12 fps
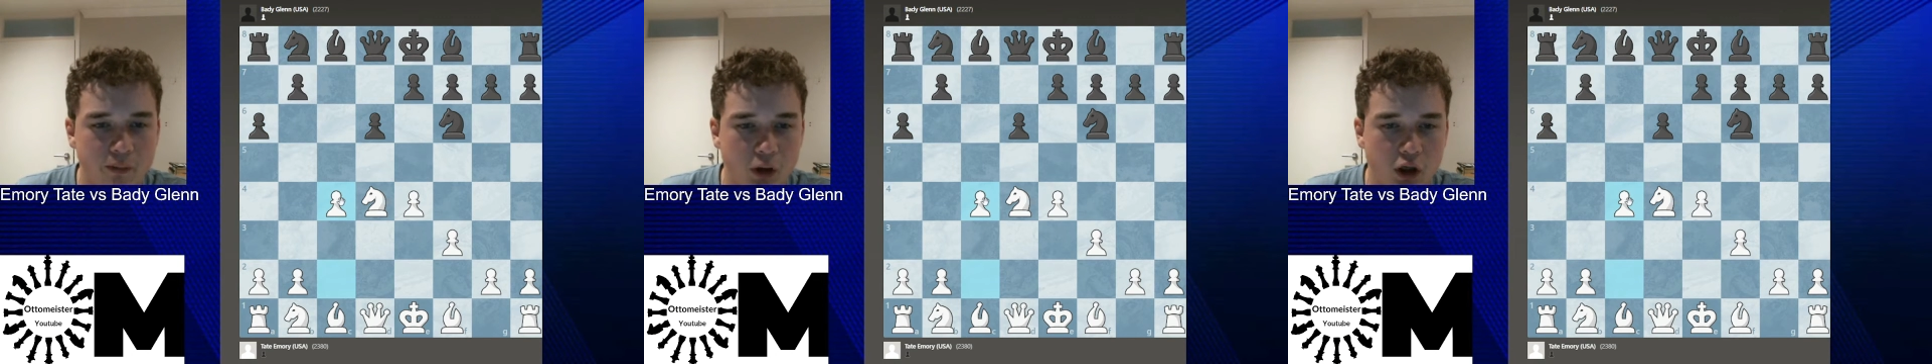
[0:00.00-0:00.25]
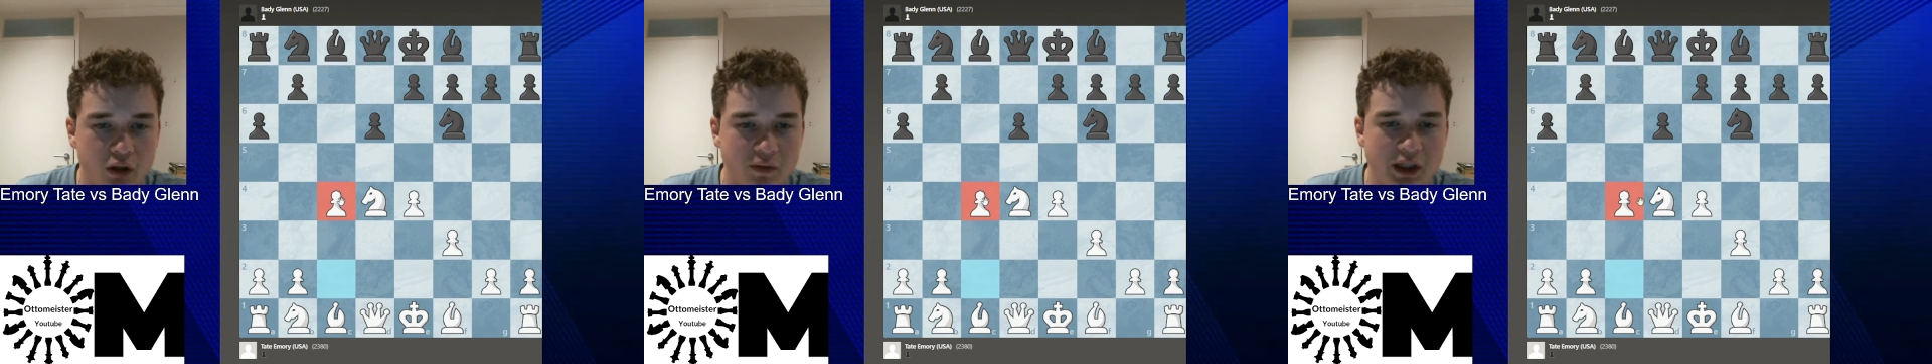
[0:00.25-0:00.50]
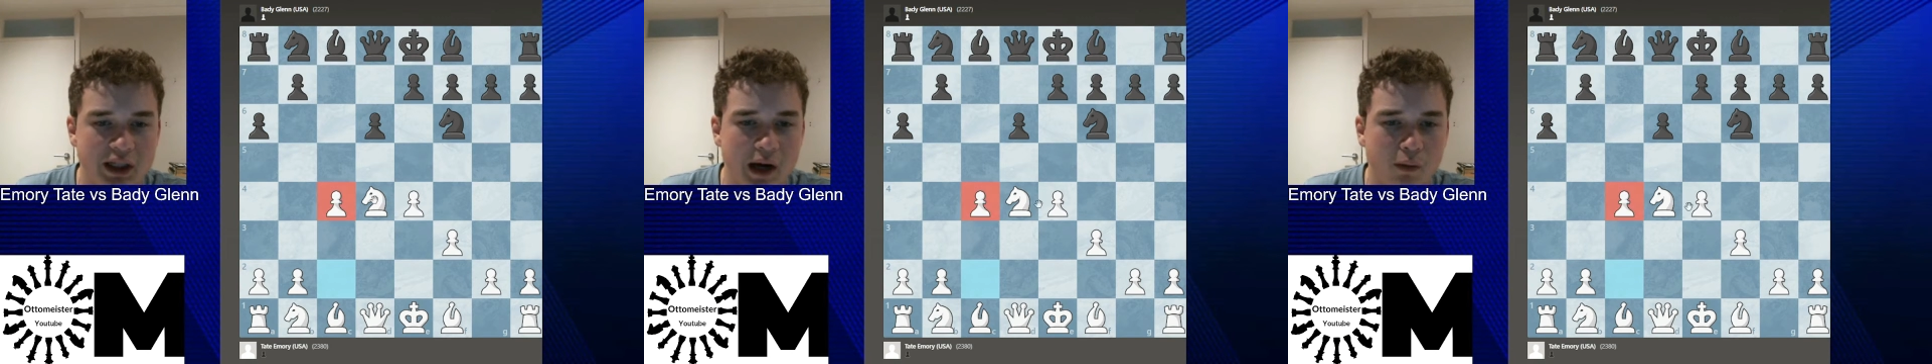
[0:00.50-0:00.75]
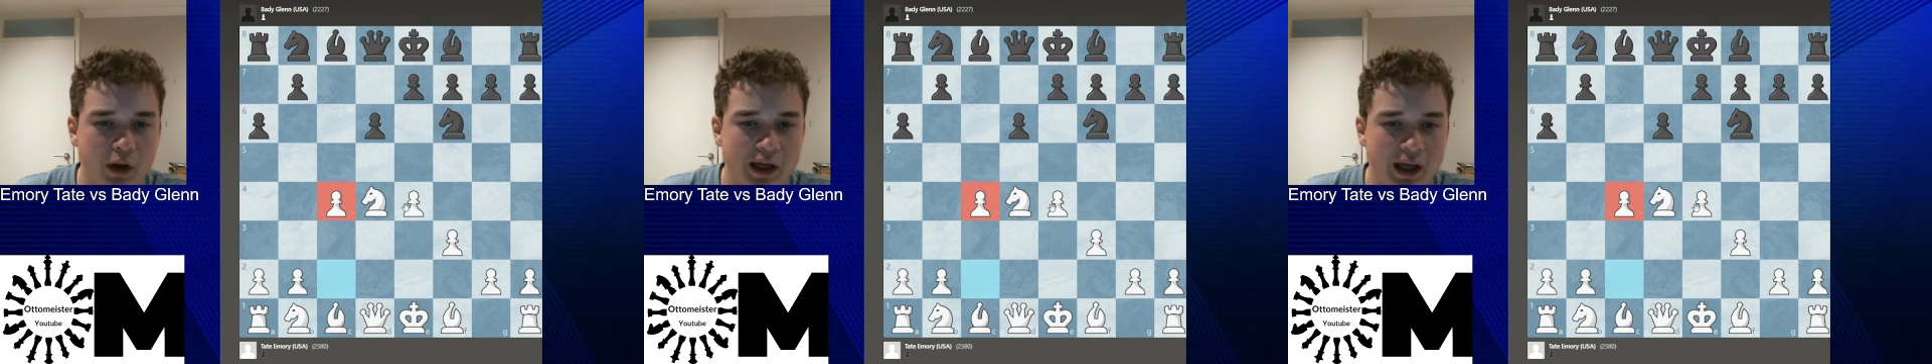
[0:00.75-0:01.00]
Because this now
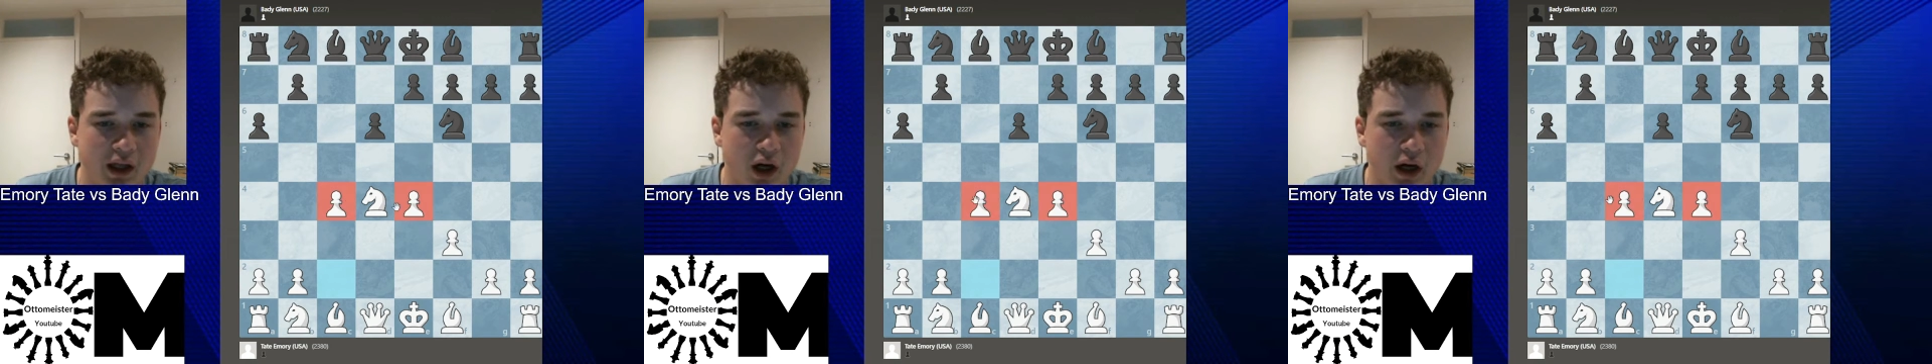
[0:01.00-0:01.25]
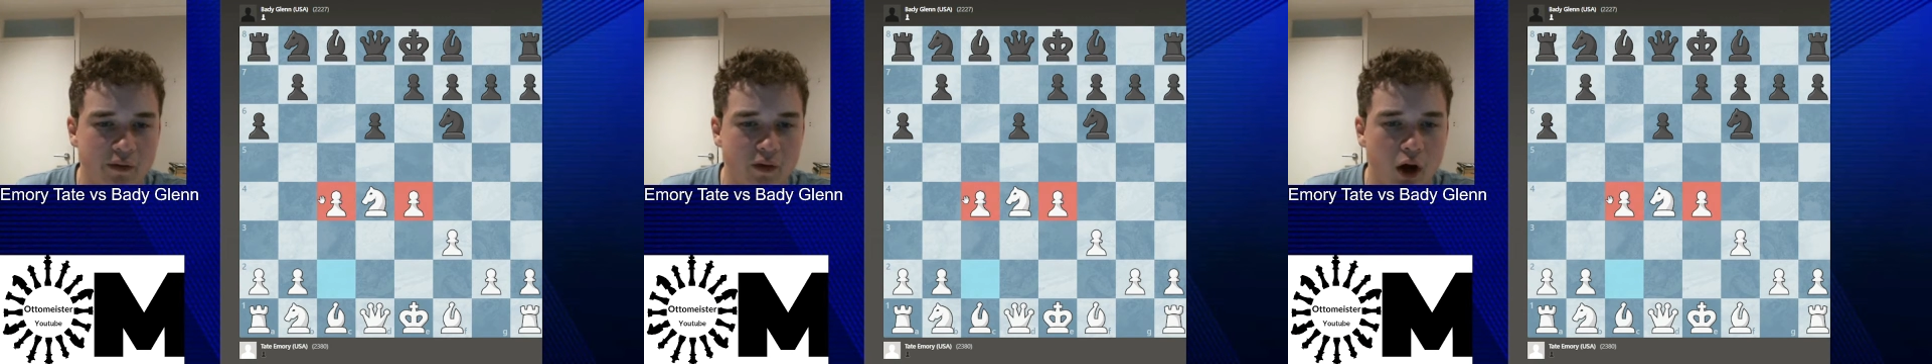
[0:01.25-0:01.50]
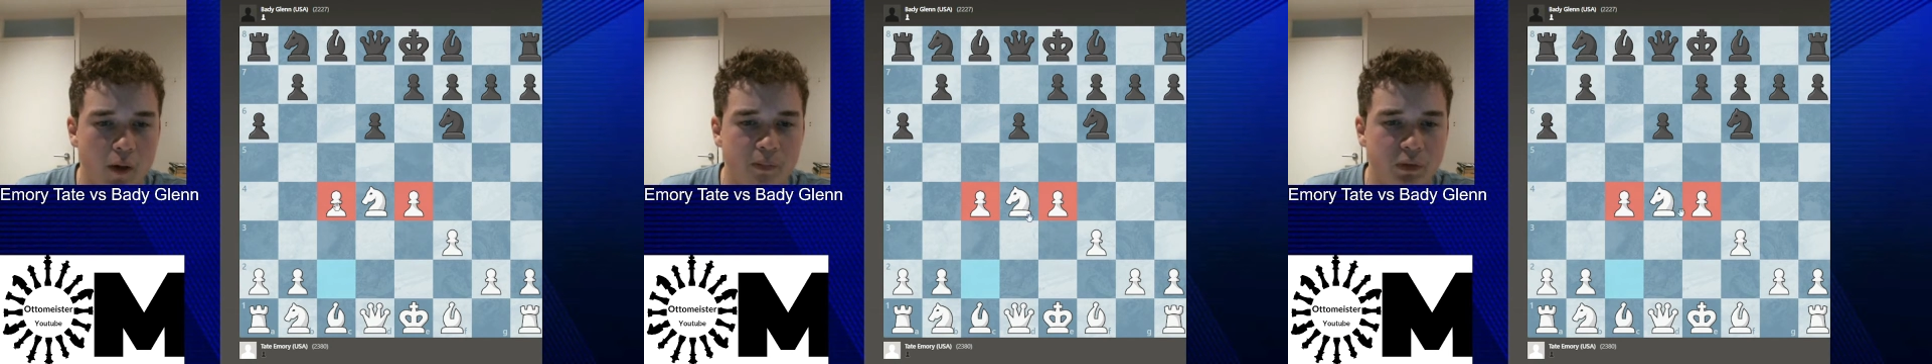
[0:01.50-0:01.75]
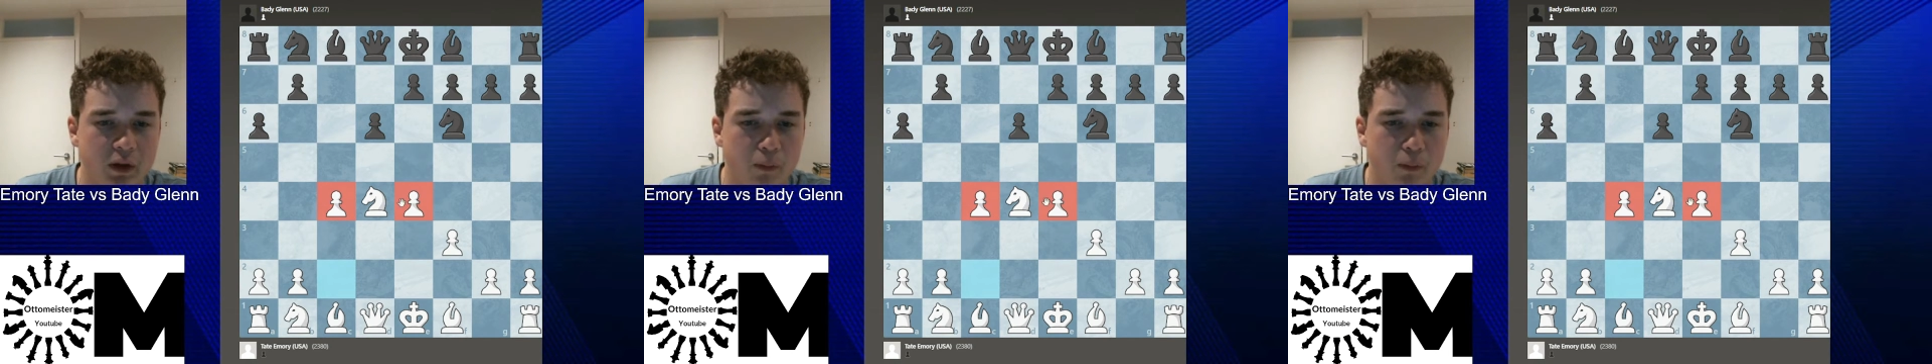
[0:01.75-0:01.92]
we get kind of the